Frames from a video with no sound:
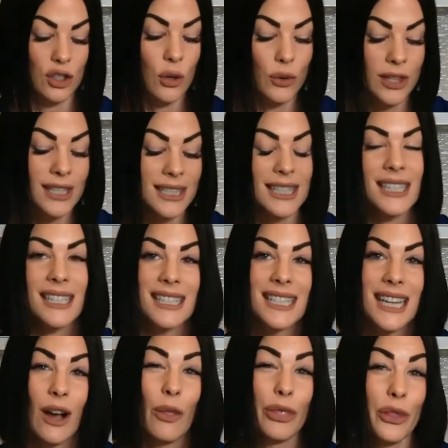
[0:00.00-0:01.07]
this is
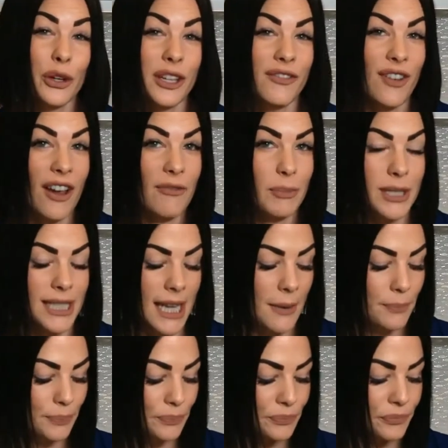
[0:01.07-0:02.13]
down 35%.
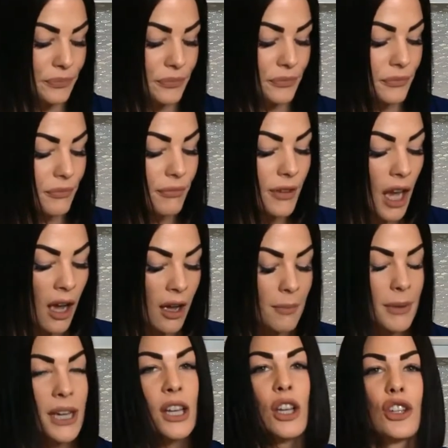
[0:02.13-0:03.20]

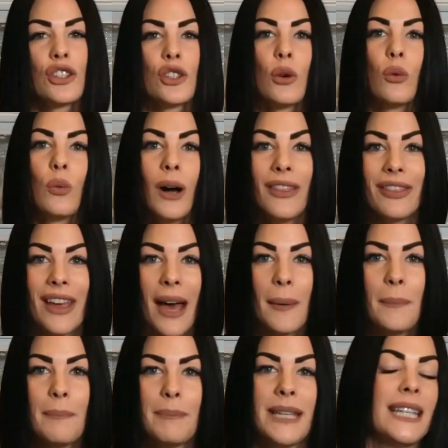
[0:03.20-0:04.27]
So what that
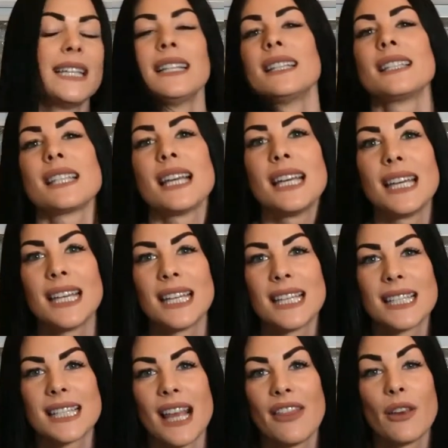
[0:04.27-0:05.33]
means
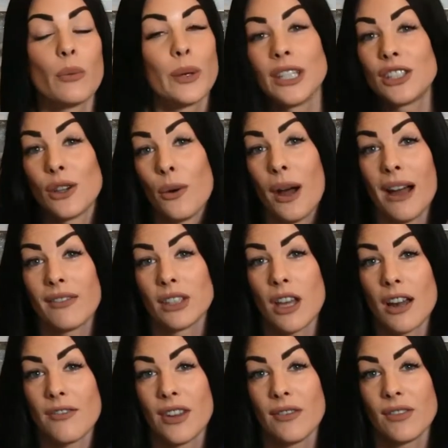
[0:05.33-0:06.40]
is that we don't have a
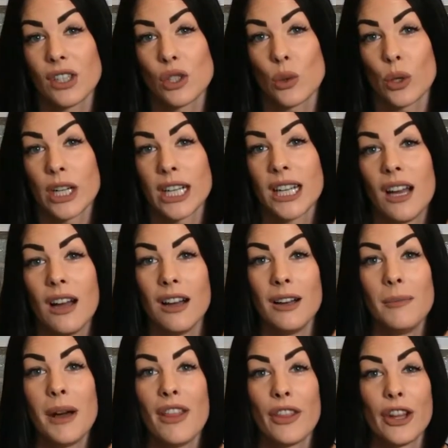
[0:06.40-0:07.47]
lot of inventory,
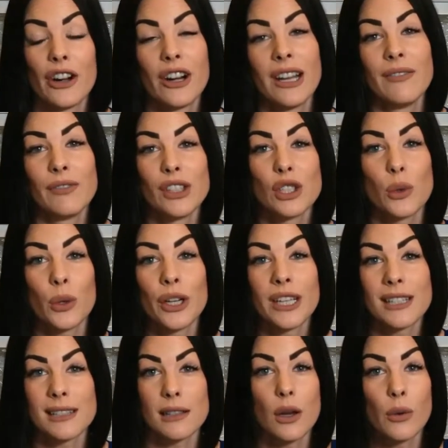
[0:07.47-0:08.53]
that our inventory
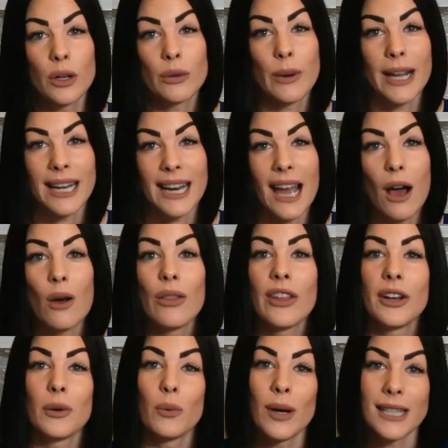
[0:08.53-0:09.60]
is lower right now than
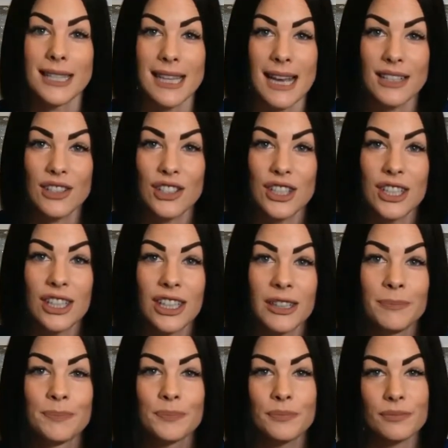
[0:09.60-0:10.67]
it was last
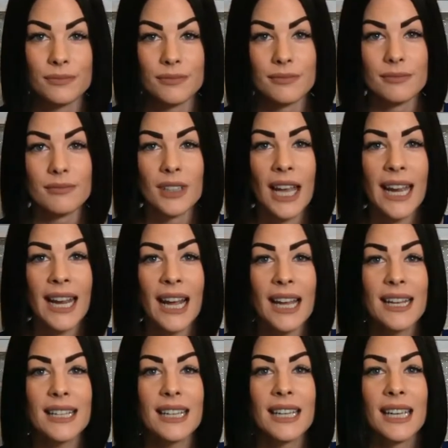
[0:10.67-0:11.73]
year,
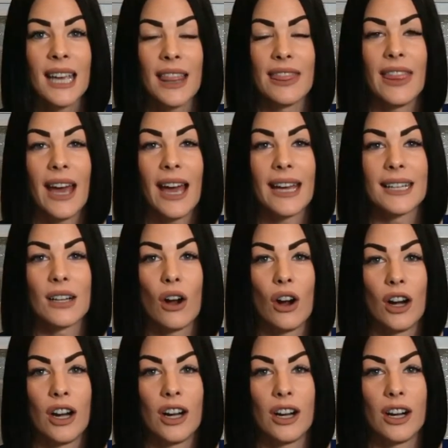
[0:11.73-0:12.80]
and that
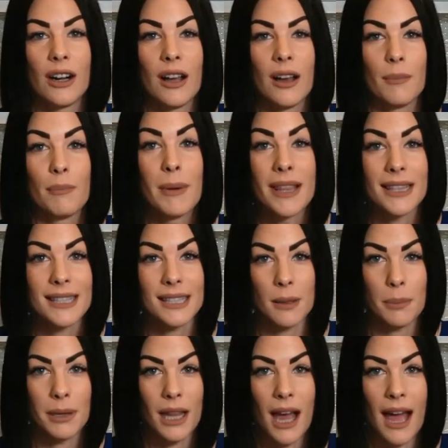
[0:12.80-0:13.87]
our month
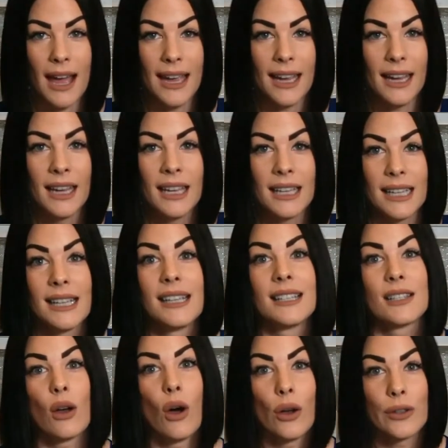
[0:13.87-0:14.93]
supply
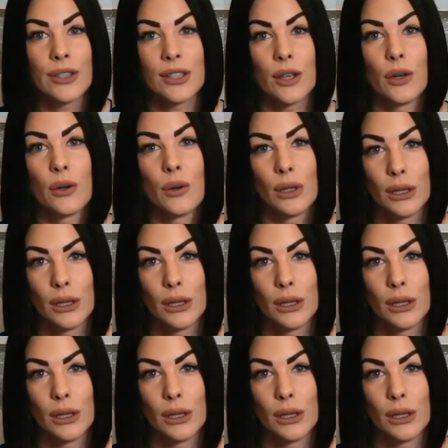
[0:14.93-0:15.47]
is also